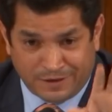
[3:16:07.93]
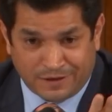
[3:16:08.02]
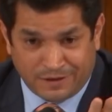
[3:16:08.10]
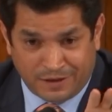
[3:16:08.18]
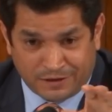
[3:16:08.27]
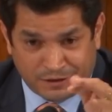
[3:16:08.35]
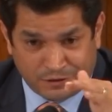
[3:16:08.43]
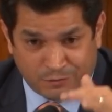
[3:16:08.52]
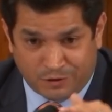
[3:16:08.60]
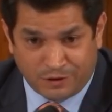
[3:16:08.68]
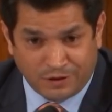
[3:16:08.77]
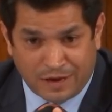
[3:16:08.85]
debt collectors
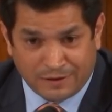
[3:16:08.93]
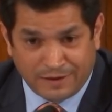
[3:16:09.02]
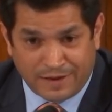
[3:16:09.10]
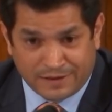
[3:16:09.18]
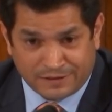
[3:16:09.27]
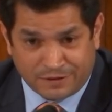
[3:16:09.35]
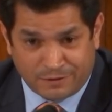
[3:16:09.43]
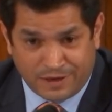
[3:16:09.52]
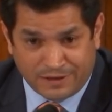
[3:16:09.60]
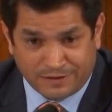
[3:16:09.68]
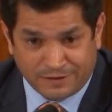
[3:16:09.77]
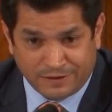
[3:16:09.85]
were a lot less,
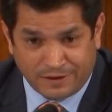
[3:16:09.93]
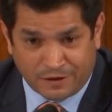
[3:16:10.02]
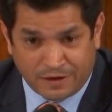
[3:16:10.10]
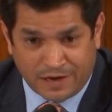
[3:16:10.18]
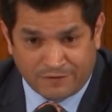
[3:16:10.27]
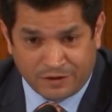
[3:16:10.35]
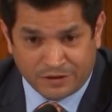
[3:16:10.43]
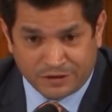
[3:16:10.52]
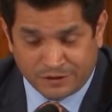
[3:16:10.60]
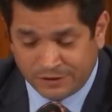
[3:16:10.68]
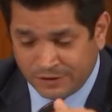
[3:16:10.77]
correct? Like on average?